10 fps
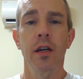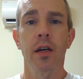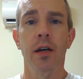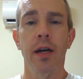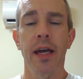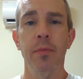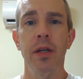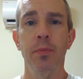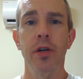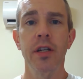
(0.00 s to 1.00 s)
had
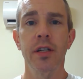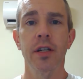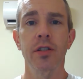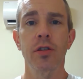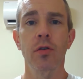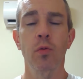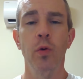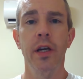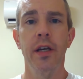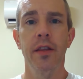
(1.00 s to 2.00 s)
been put in touch
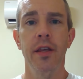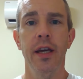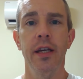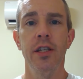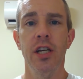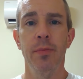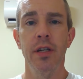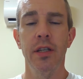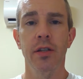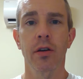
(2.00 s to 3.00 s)
with a
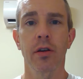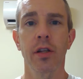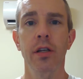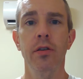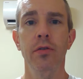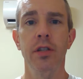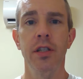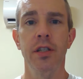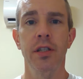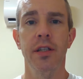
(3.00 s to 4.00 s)
Japanese colleague who
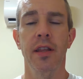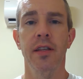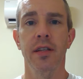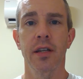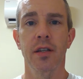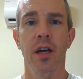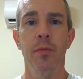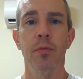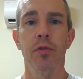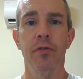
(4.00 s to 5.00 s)
teaches at the
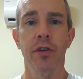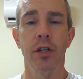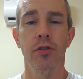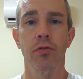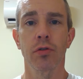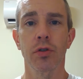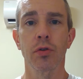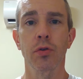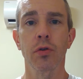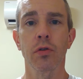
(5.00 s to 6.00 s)
Saitama Prefectural
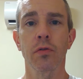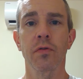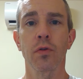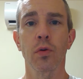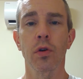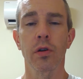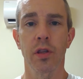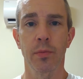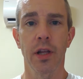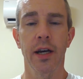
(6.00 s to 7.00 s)
School for
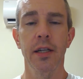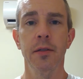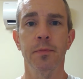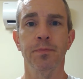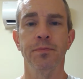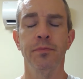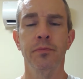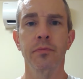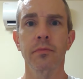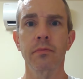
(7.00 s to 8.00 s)
the Blind.
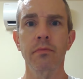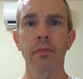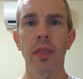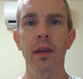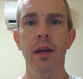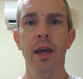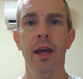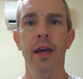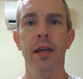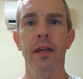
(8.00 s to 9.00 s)

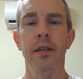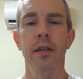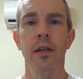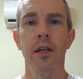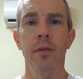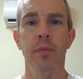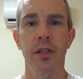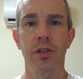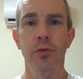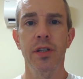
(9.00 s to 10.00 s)
And
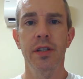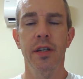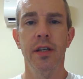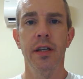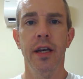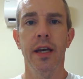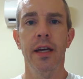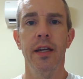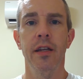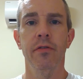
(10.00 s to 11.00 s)
Matsui-san
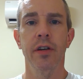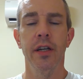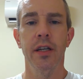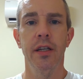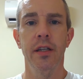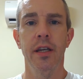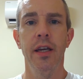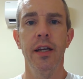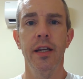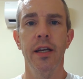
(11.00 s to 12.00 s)
had invited
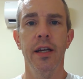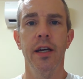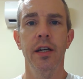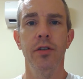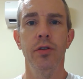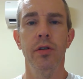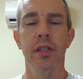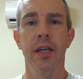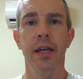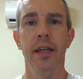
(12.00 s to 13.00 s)
Katie and I to
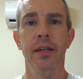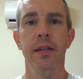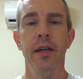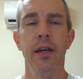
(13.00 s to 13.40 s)
attend